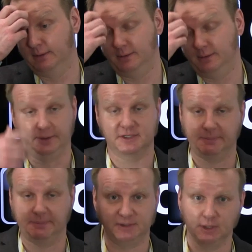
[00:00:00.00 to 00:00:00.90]
you're
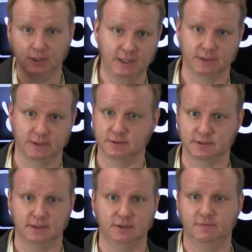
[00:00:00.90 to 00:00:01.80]
accepting
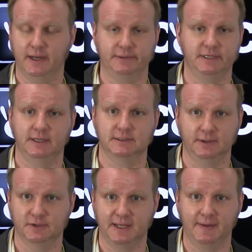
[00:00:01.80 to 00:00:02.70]
donations and you've got tickets
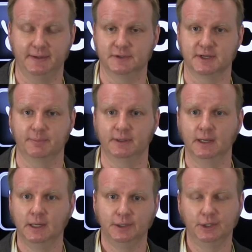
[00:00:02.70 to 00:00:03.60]
that you're selling or something,
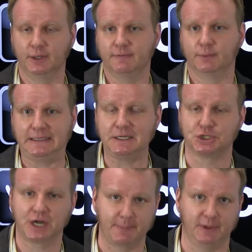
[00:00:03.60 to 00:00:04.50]
you don't even really need a
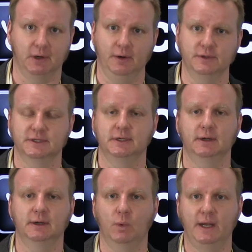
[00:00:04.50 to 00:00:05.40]
shopping cart. You just
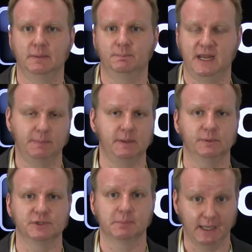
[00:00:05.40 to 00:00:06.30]
need a way to take
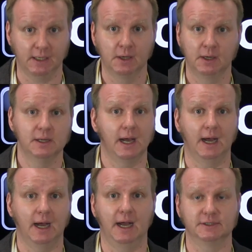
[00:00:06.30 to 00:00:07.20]
people's money.
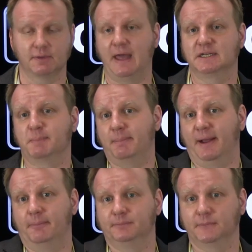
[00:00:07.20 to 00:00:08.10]
So that is
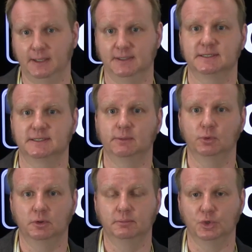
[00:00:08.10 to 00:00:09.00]
PayPal, and this thing
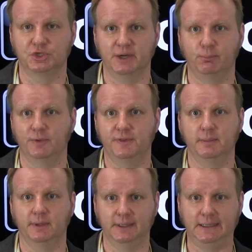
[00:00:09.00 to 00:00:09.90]
will ship with the
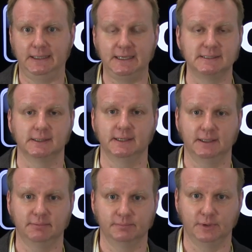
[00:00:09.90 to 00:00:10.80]
ability to
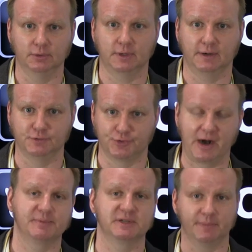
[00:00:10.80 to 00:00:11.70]
easily, kind of
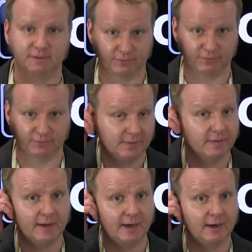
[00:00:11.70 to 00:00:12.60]
drop something for sale
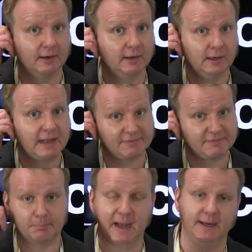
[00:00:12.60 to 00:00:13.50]
in there, have
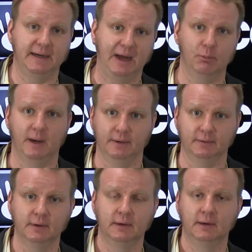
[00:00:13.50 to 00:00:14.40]
a buy it now
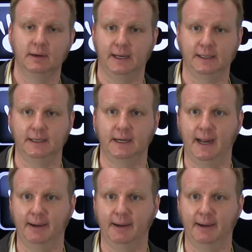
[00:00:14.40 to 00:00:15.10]
button, and